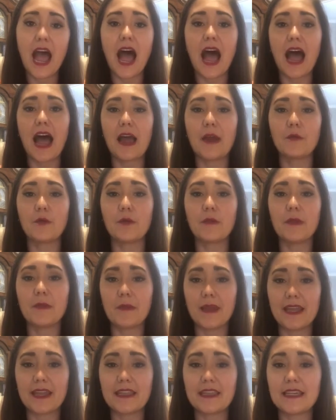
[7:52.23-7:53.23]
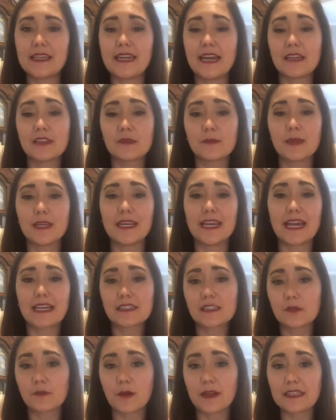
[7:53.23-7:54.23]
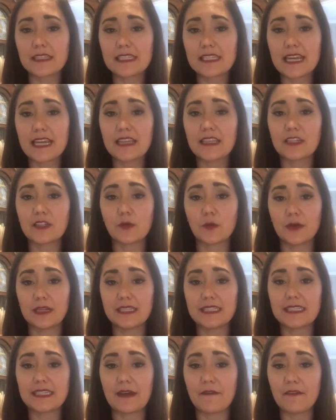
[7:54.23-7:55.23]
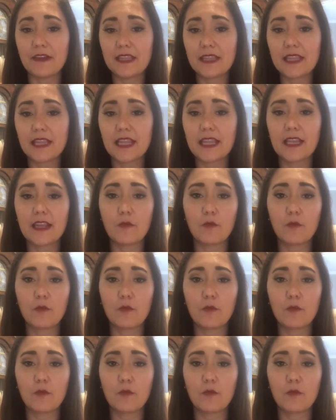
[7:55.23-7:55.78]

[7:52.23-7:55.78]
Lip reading: I will be making the announcement next Wednesday, the 27th.